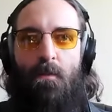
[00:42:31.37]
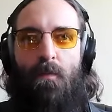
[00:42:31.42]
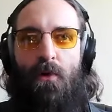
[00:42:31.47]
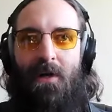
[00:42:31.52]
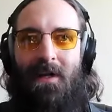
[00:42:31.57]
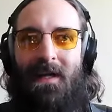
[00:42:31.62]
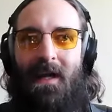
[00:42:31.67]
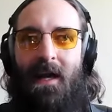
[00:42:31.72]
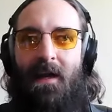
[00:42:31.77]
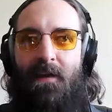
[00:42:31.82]

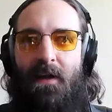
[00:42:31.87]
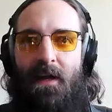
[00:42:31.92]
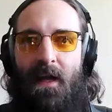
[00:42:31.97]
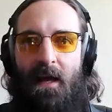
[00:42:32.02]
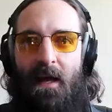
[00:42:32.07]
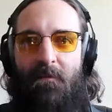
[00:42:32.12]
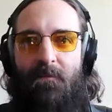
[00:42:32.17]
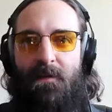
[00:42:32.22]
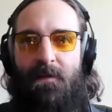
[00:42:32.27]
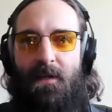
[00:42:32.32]
putting on that
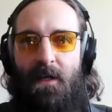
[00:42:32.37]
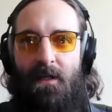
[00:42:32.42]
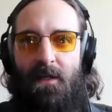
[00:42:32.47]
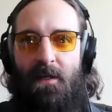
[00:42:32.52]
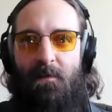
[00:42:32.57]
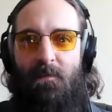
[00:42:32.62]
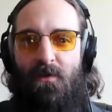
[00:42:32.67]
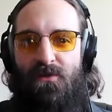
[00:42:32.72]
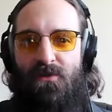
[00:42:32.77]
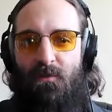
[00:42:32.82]
high
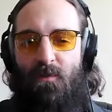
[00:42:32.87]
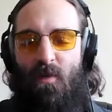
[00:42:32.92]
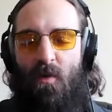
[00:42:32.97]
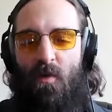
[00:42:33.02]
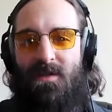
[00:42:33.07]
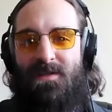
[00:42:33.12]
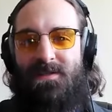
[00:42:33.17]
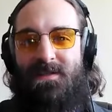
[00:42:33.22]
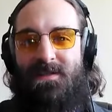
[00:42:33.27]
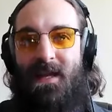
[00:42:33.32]
fidelity music
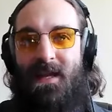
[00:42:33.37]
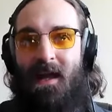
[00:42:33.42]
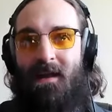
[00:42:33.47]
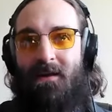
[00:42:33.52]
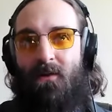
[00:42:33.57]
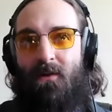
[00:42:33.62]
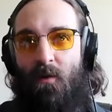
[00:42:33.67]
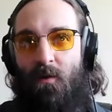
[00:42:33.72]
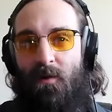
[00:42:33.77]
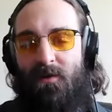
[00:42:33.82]
mode is
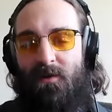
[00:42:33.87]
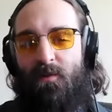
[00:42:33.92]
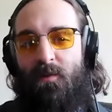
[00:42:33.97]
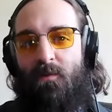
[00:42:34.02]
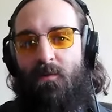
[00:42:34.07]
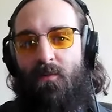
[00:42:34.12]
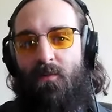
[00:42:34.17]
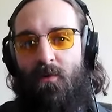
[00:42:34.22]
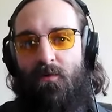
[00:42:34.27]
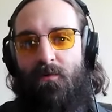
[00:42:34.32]
not going to
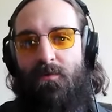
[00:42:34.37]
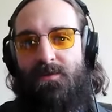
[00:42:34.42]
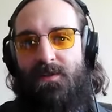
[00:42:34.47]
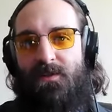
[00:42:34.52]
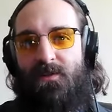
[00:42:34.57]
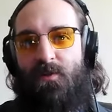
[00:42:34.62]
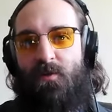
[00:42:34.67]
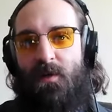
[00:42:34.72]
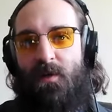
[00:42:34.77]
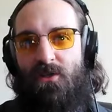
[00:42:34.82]
improve your
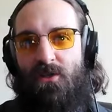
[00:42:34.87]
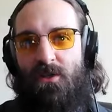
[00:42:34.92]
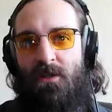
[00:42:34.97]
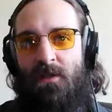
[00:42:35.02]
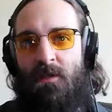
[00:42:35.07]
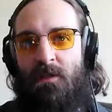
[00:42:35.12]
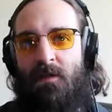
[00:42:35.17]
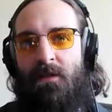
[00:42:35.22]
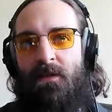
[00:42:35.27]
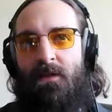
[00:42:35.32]

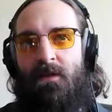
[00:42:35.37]
situation.